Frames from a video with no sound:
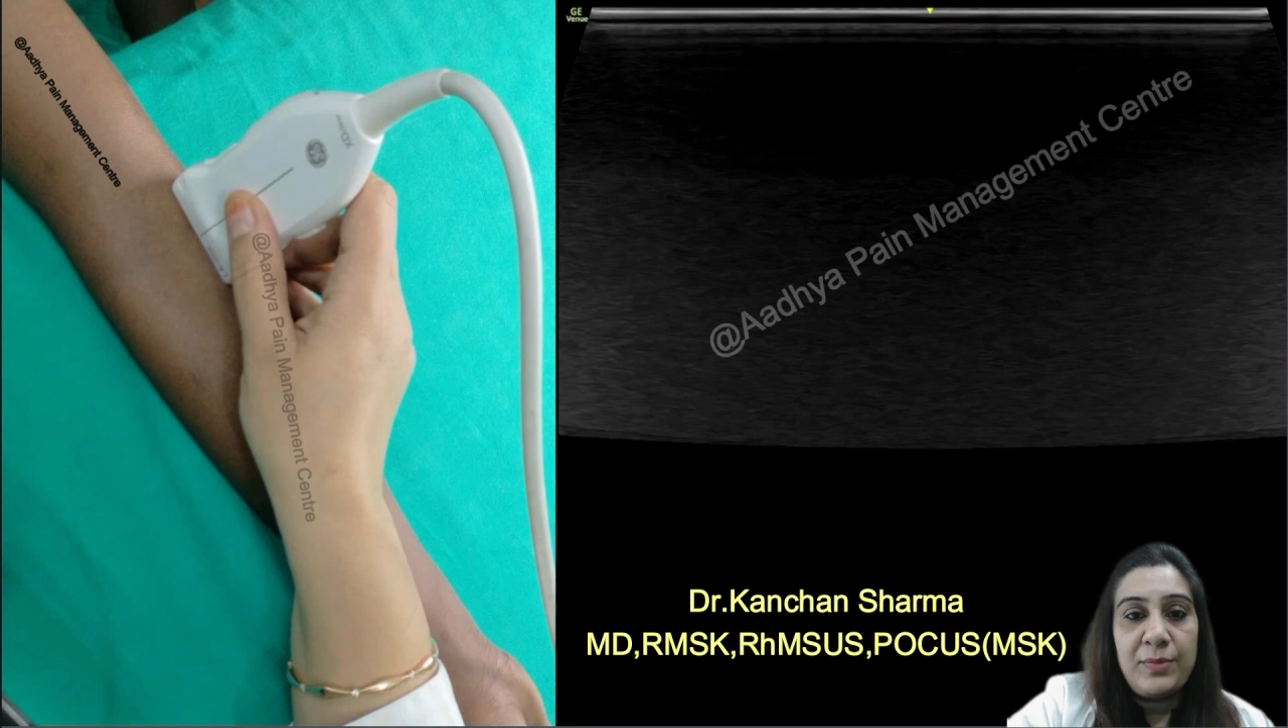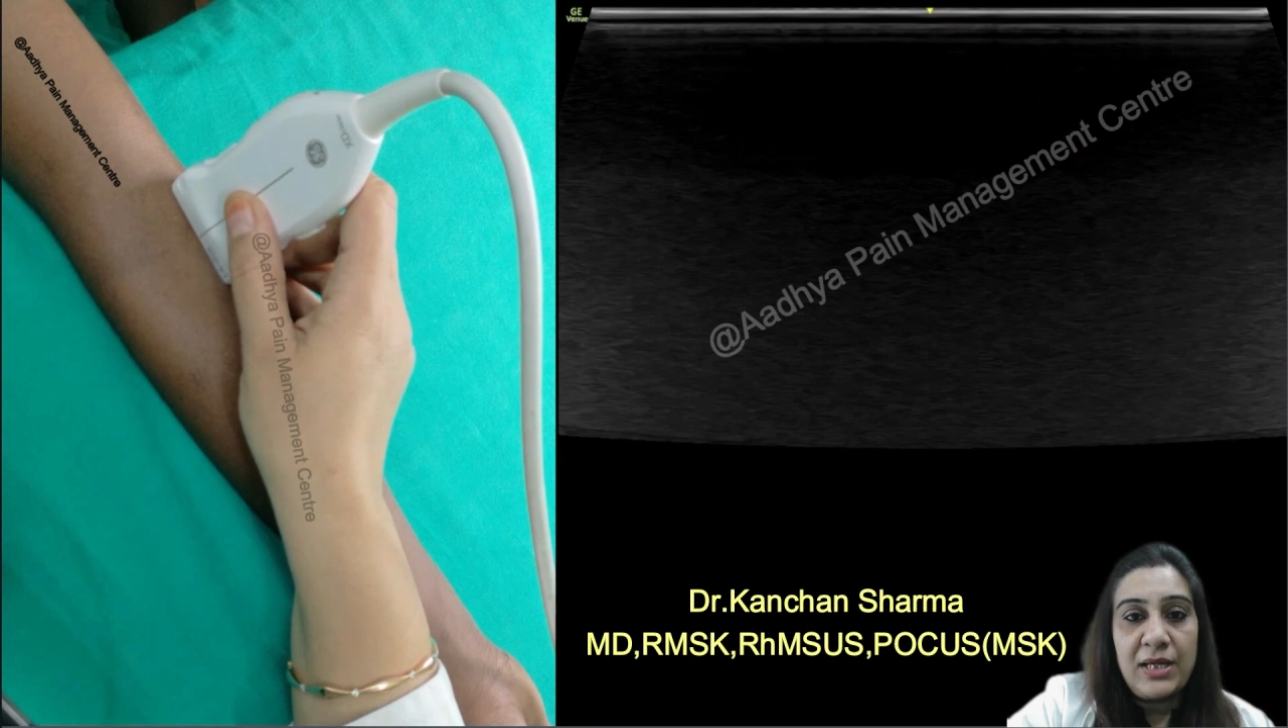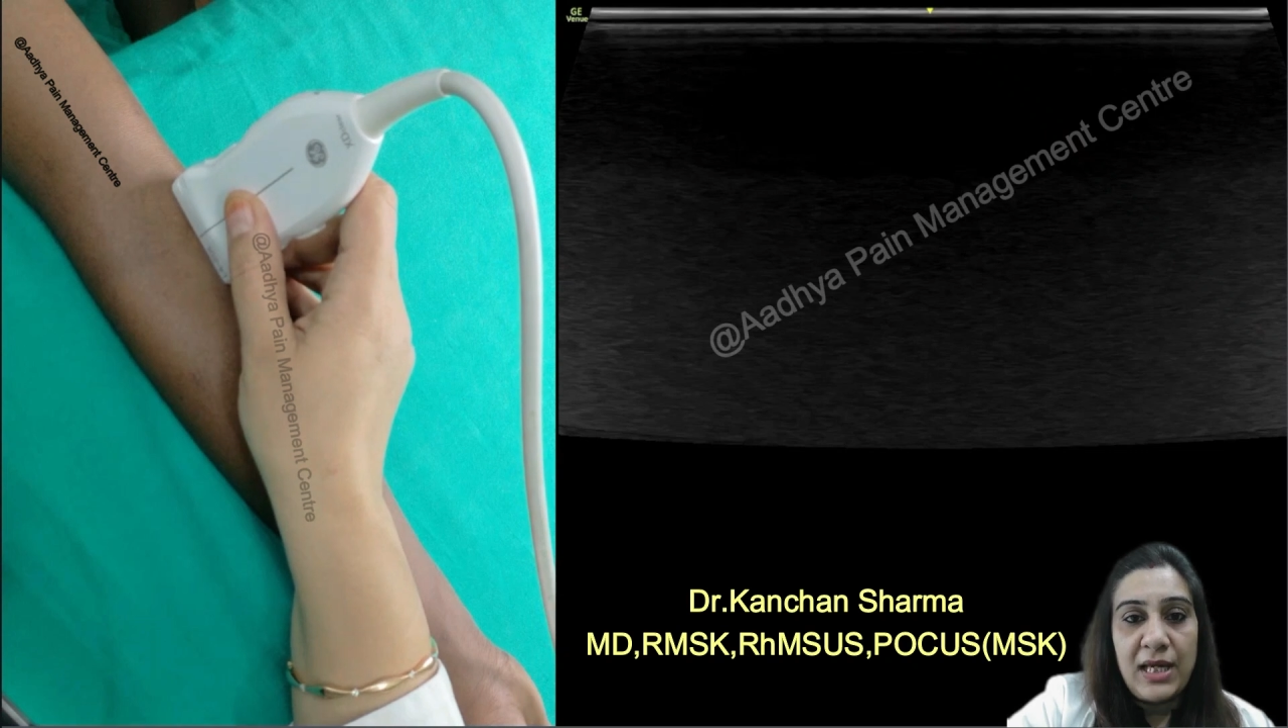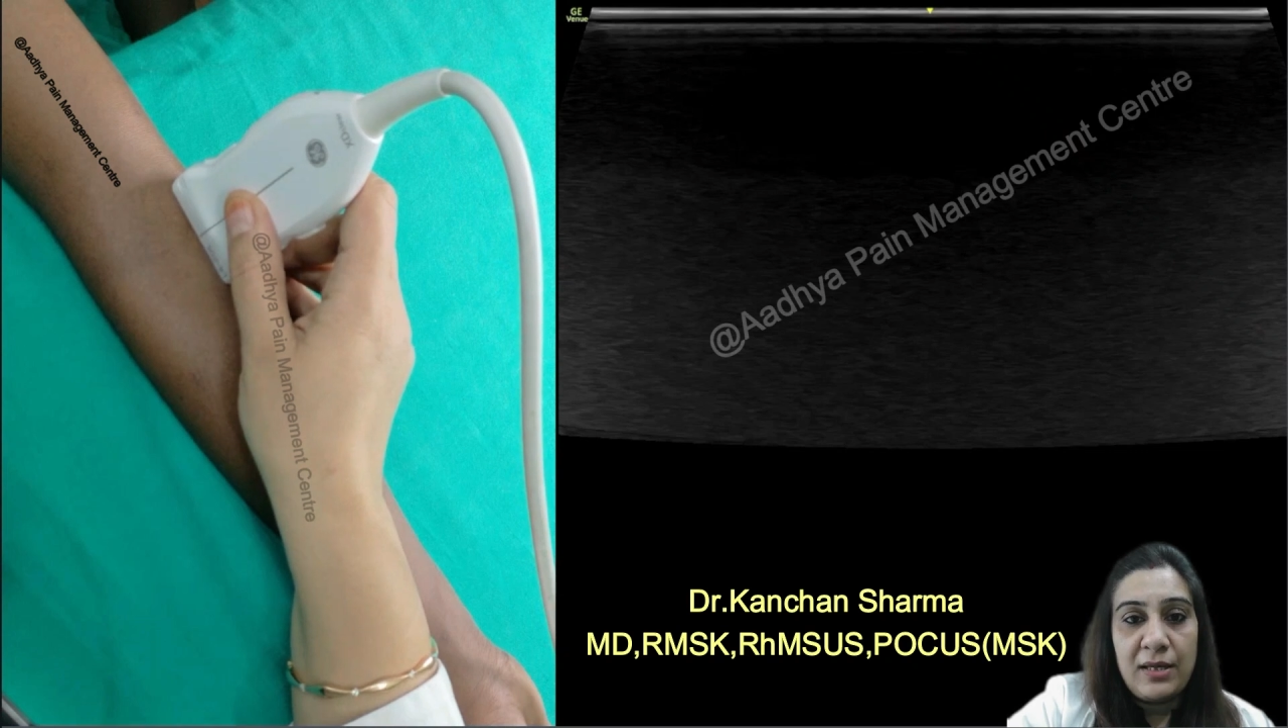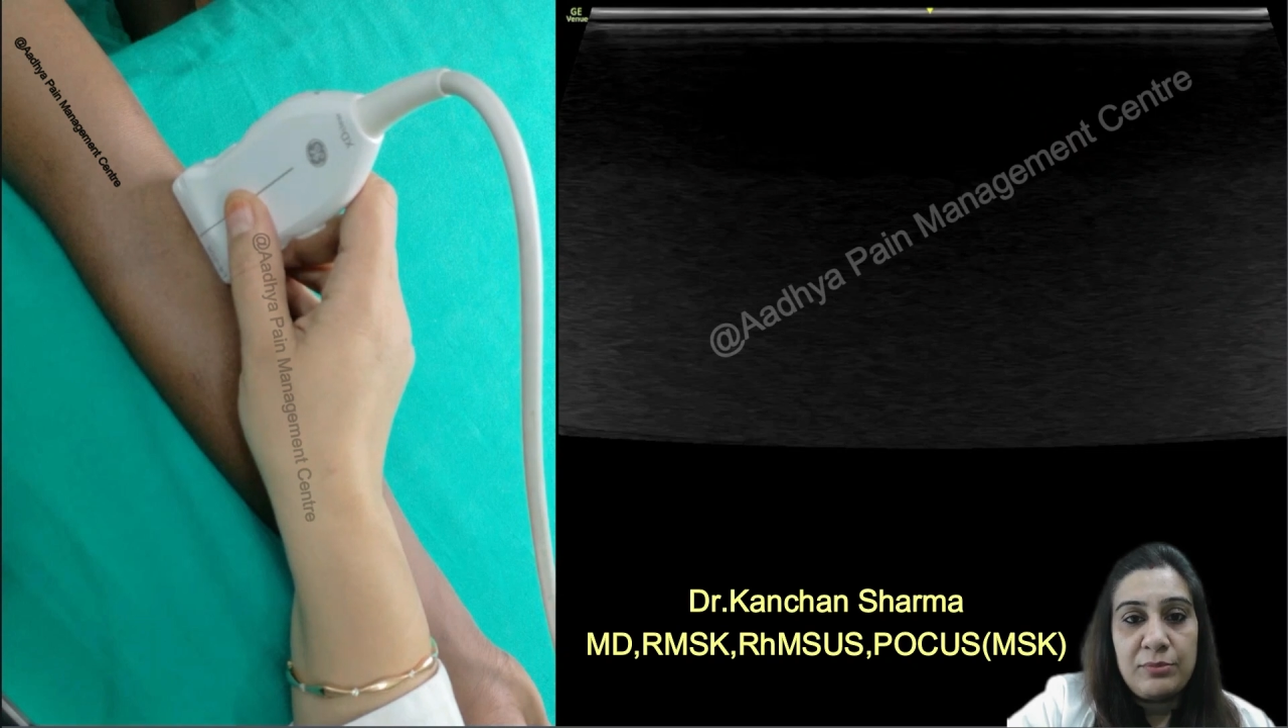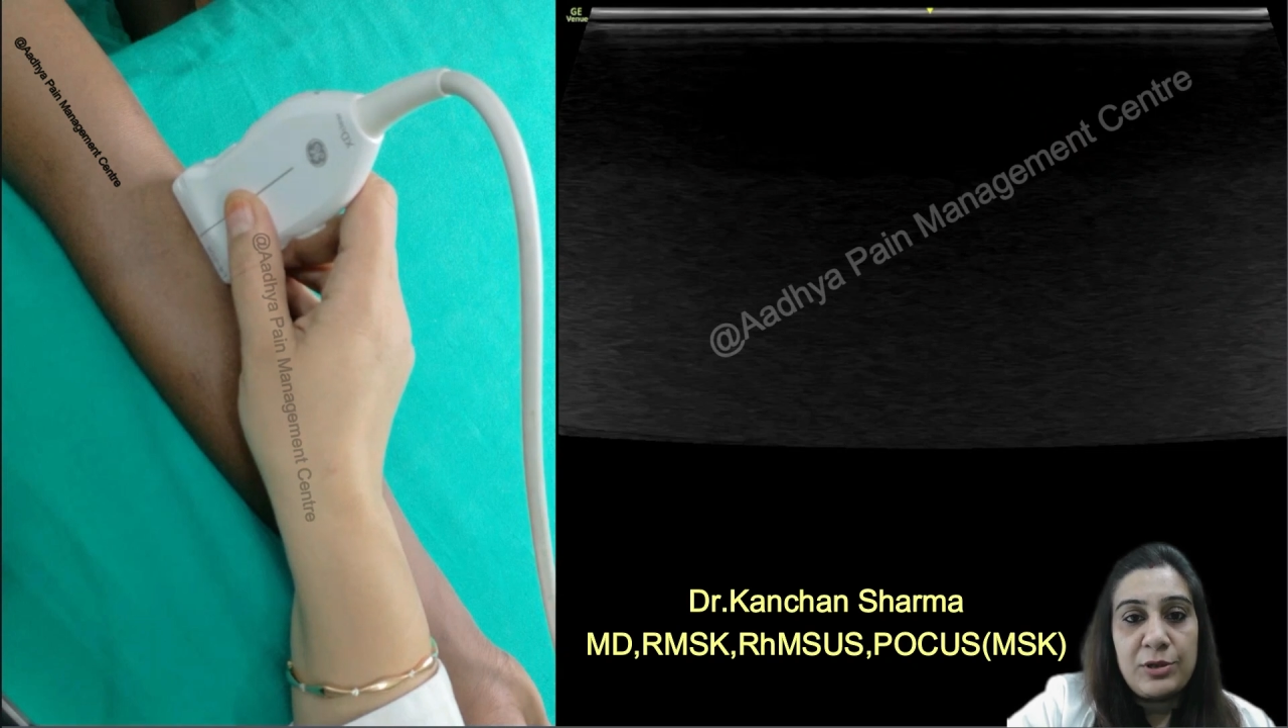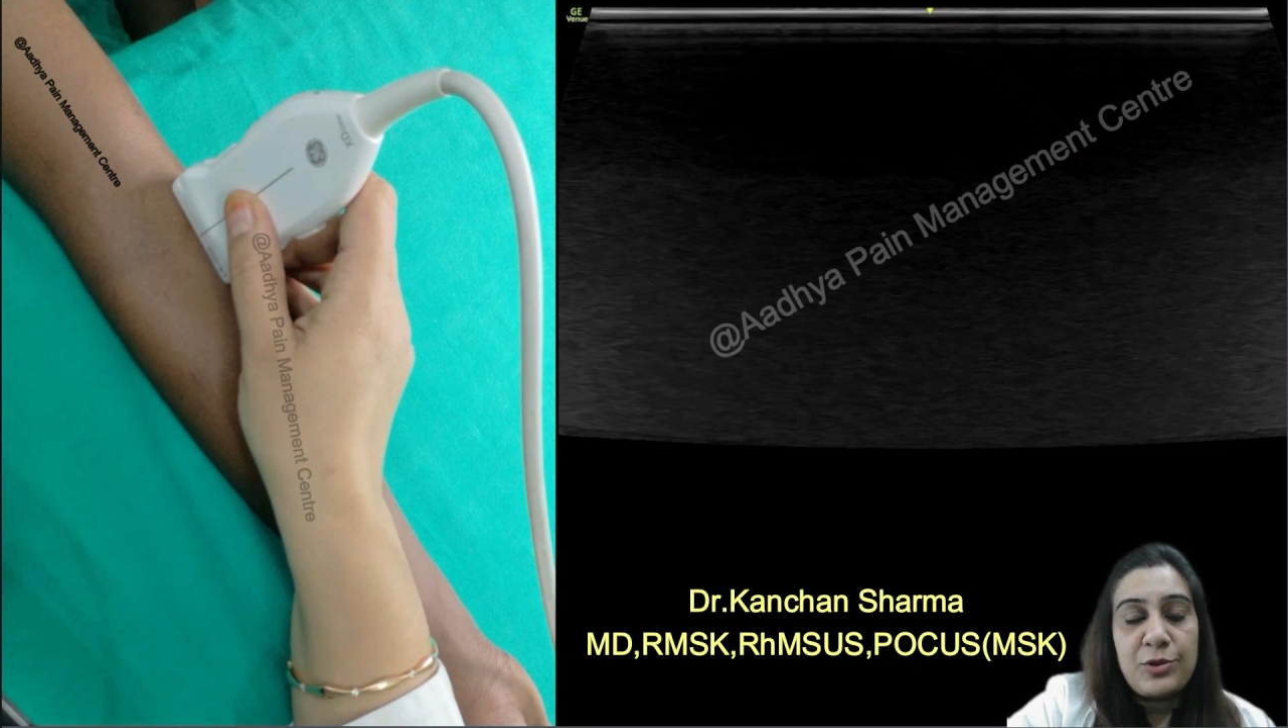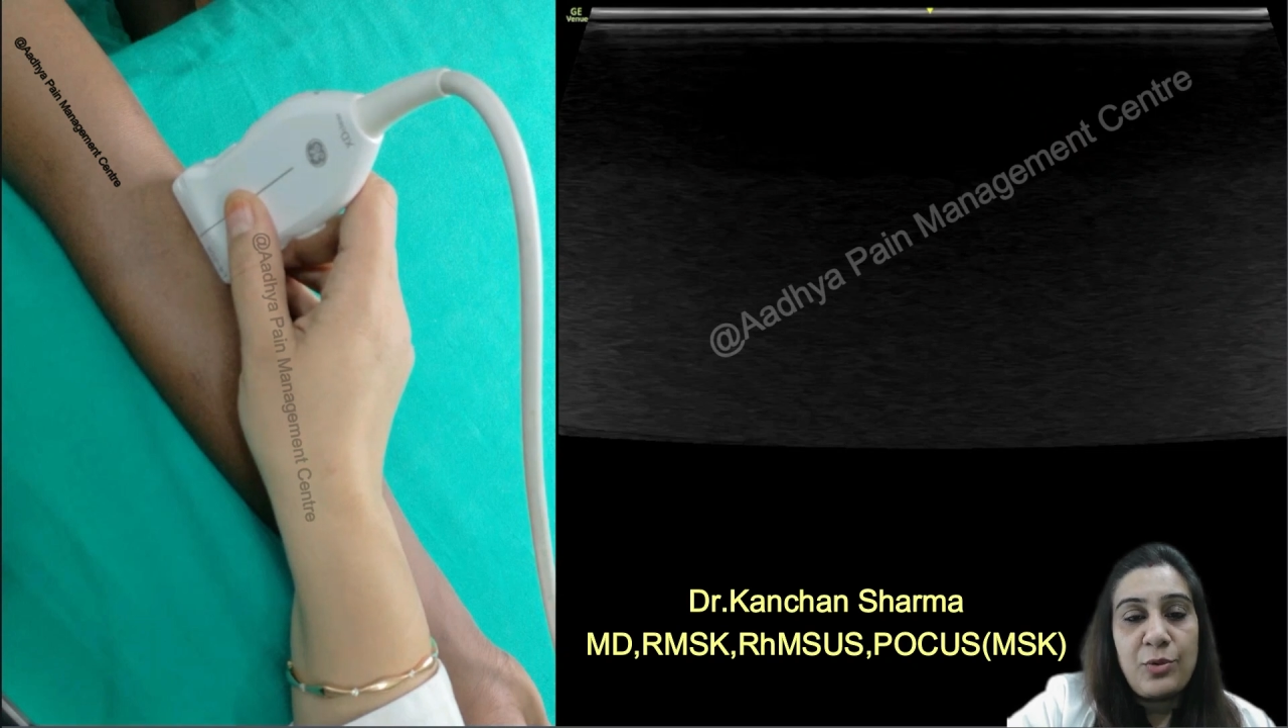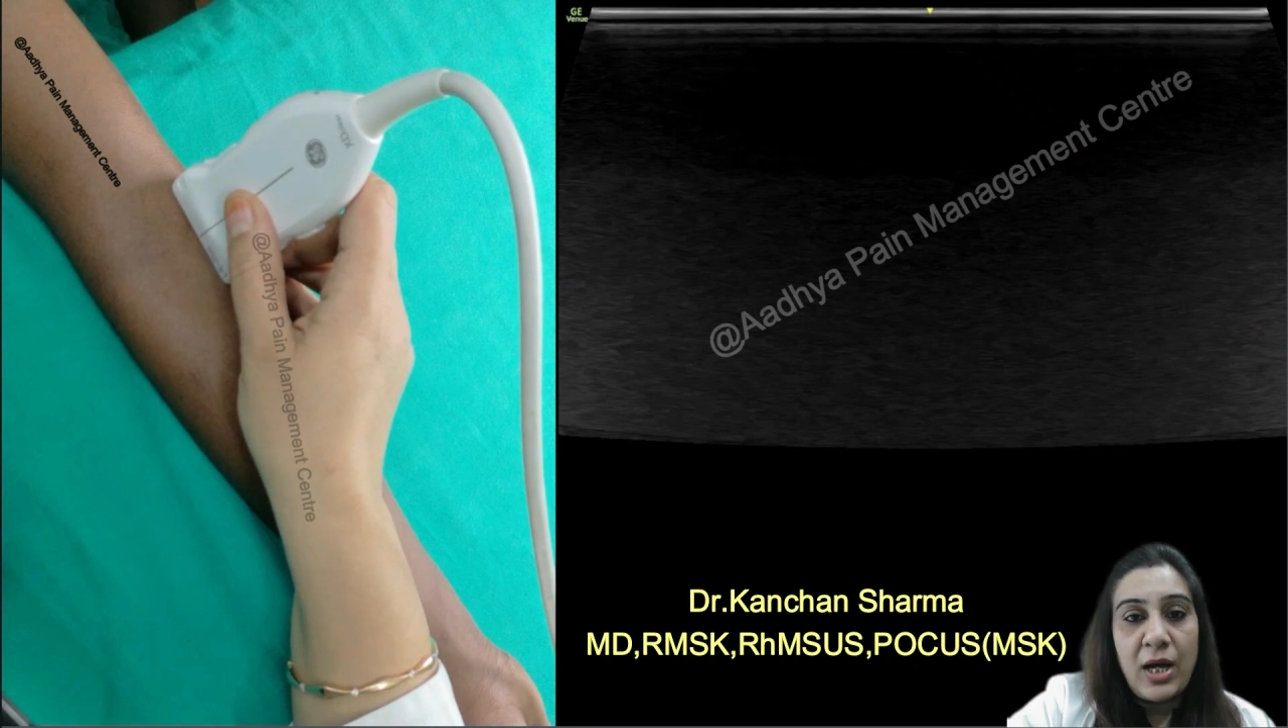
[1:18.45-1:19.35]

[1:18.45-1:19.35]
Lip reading: be able to